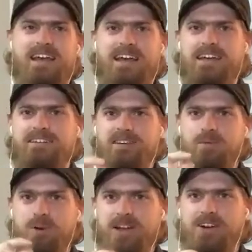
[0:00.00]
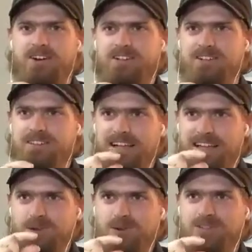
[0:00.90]
it's a precursor. It's like
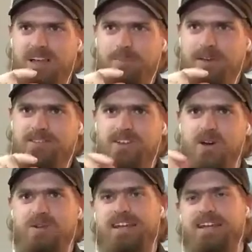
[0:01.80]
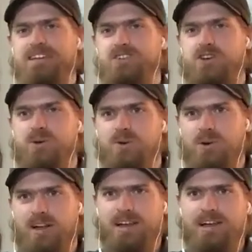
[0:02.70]
a little stepping stone getting
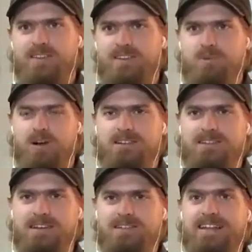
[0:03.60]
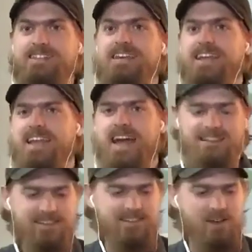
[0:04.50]
to this process, and it's
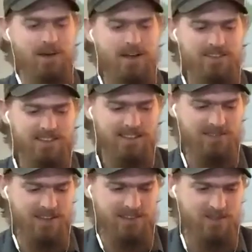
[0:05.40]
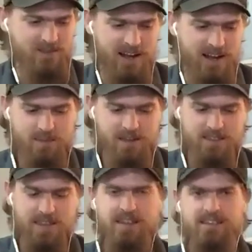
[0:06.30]
connected somehow. I think that's the kind of the big
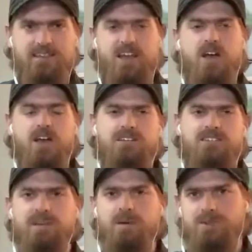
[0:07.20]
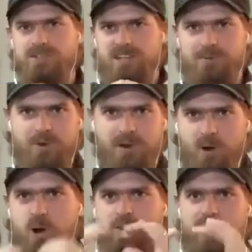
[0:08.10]
thing, is sometimes we just skip through and go,
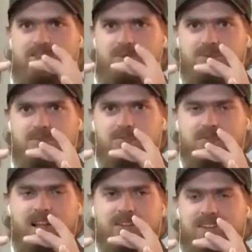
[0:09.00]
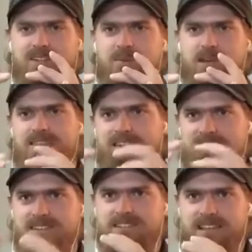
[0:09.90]
oh, that's relevant to me, this
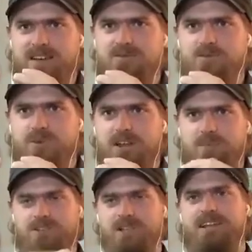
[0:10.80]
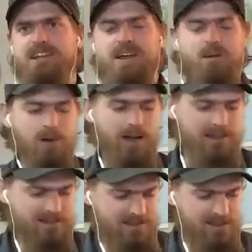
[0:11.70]
thing of redemption. But
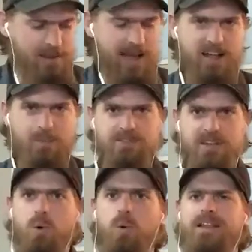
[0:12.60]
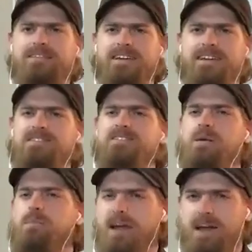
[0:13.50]
to back up and say, well, wait a second,
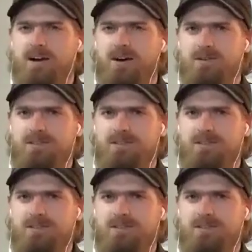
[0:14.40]
somehow,